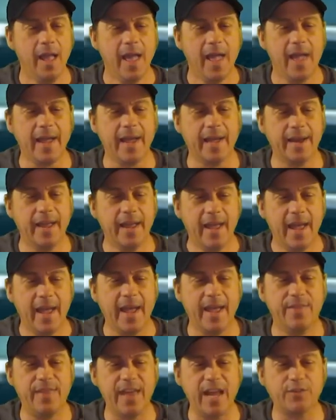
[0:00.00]

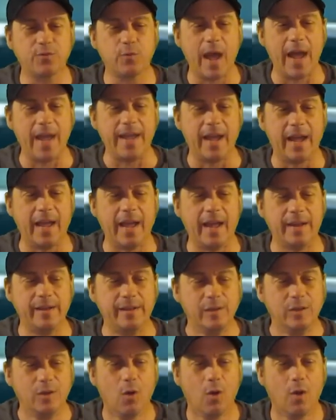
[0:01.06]
and that's why
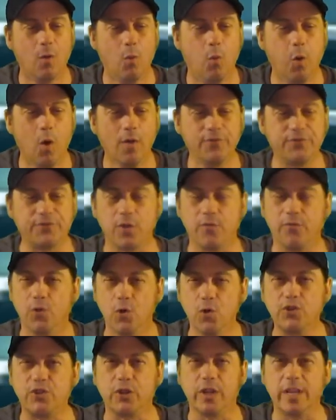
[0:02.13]
wolves are
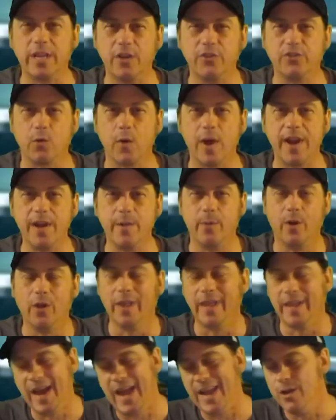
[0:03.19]
virtually
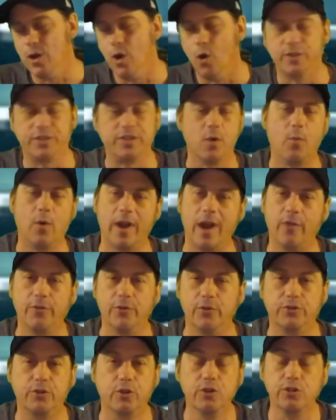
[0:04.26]
untrainable. And I know someone out
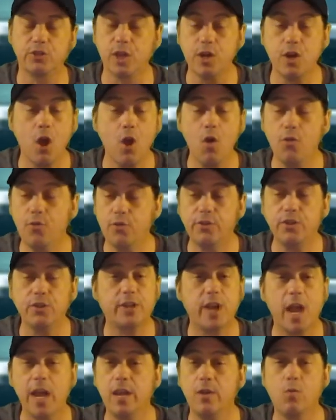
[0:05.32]
there is going to say, no, there's this
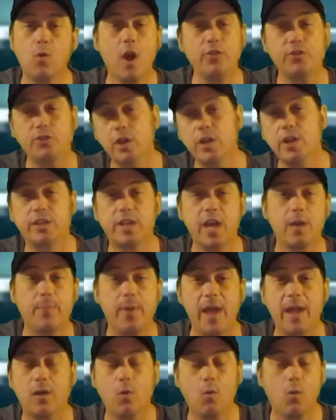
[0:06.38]
guy in Russia and he's got a
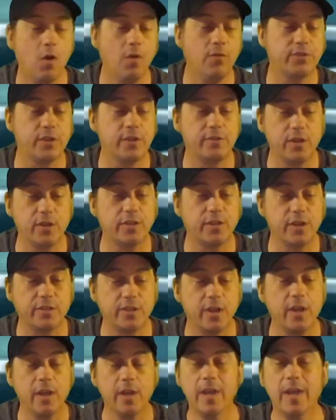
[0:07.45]
pack of wolves.
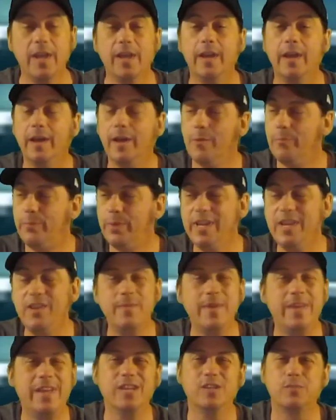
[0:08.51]
Believe
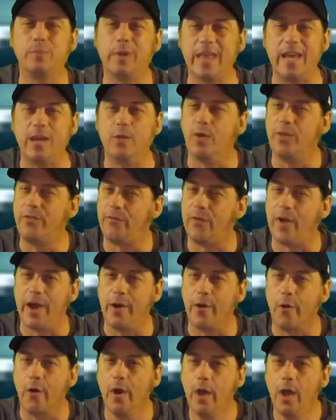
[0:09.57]
me, he is playing with fire.